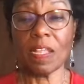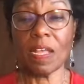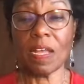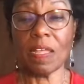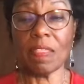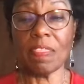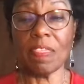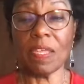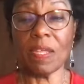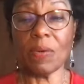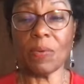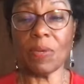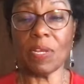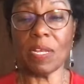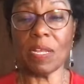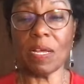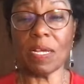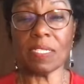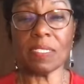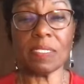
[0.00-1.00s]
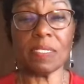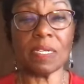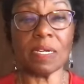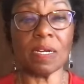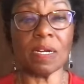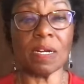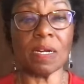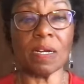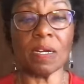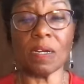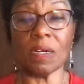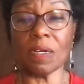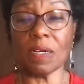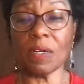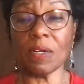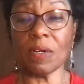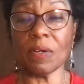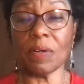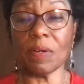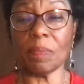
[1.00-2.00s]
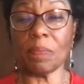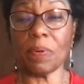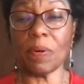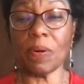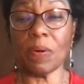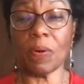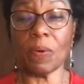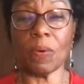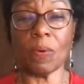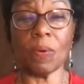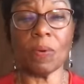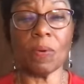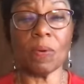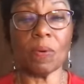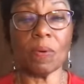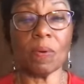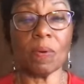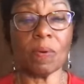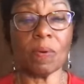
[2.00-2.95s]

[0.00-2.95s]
I think we lost our current poll.